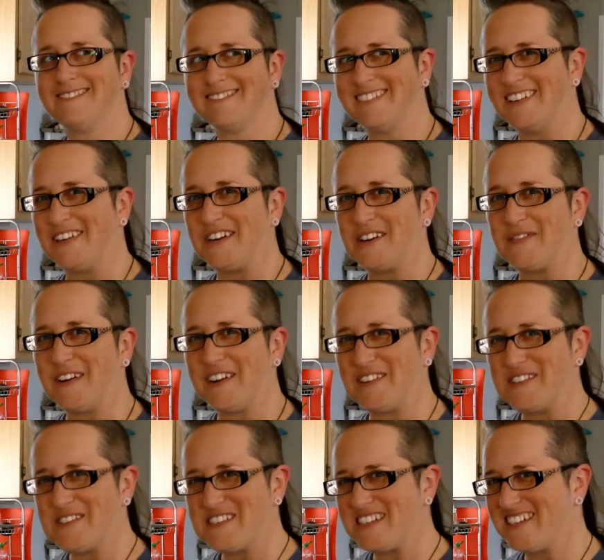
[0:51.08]
You hear my
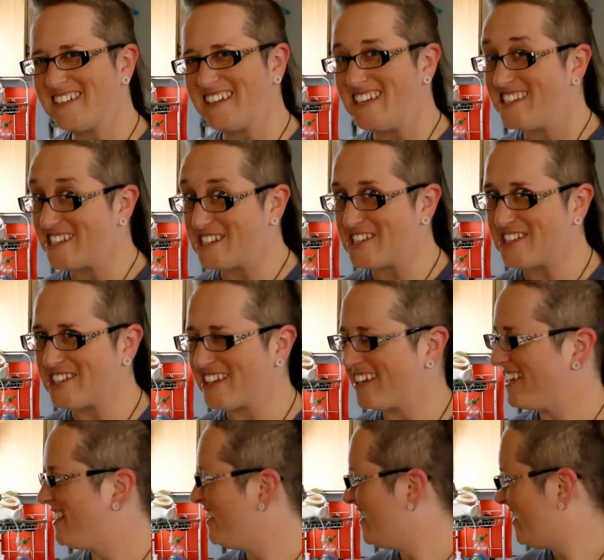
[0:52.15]
rooster? He's a jerk.
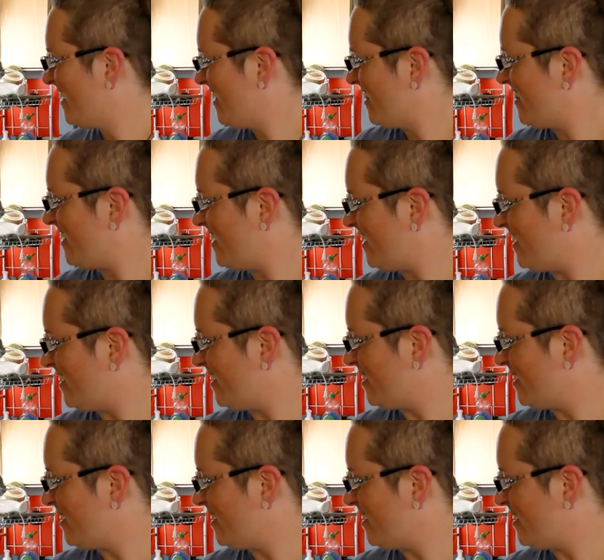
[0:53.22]
The